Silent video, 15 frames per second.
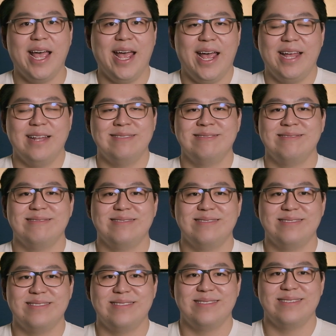And
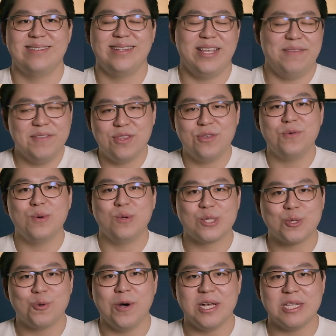even though it
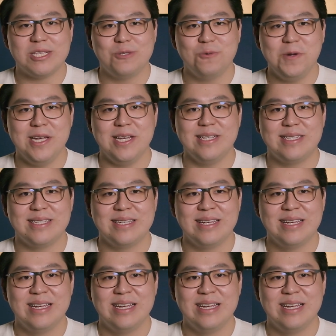was quite sweet,